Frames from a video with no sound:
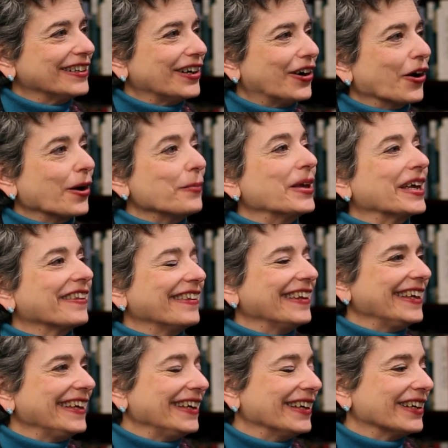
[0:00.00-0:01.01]
arming
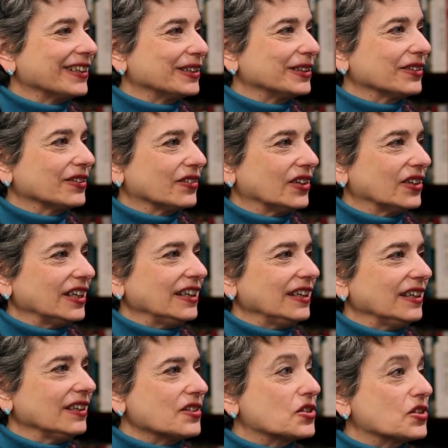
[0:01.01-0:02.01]

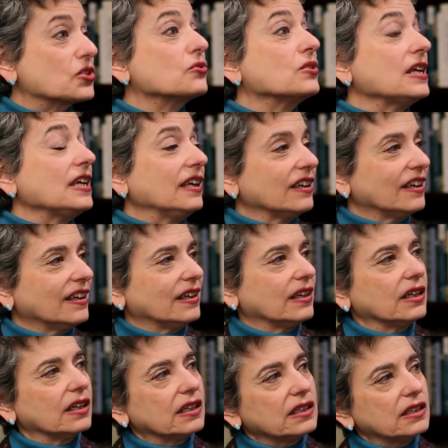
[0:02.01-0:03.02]
the Sunni
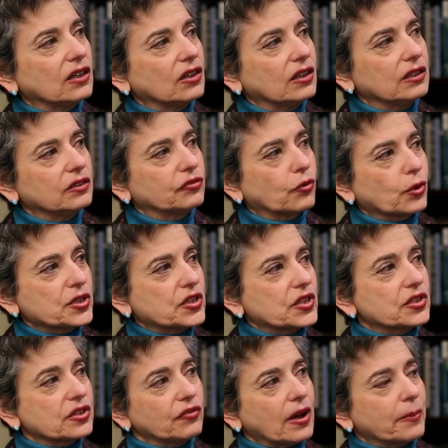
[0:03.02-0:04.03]

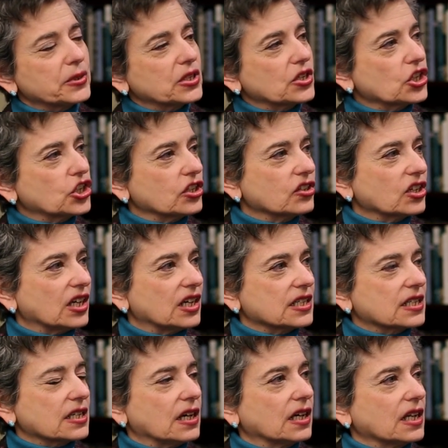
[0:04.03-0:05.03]
forces of opposition to
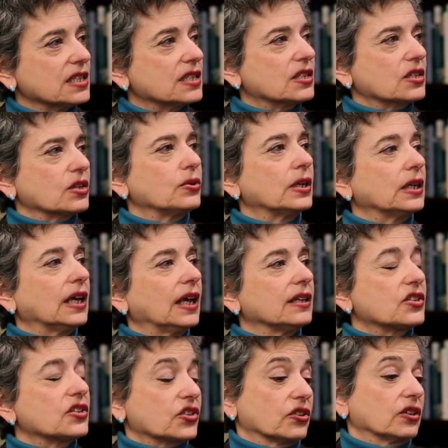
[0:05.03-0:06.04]
Assad and so on,
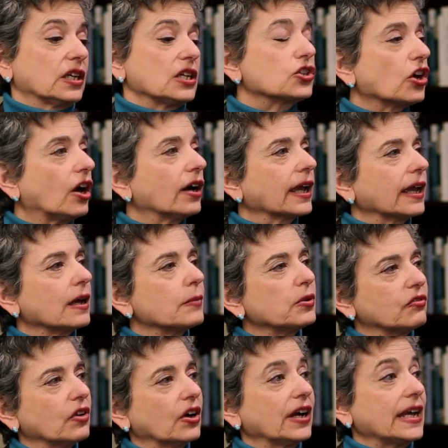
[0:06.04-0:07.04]
and certainly talking up
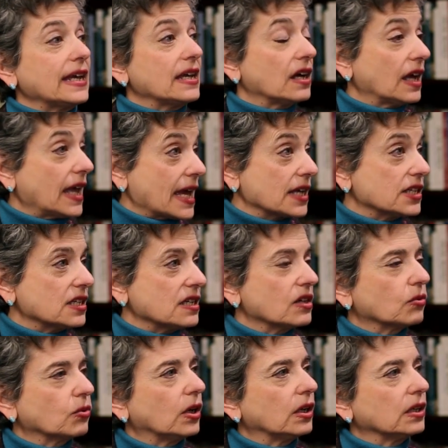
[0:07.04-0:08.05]
a very
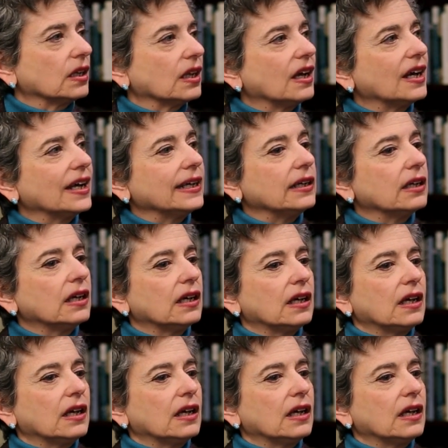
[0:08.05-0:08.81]
anti-Iran line.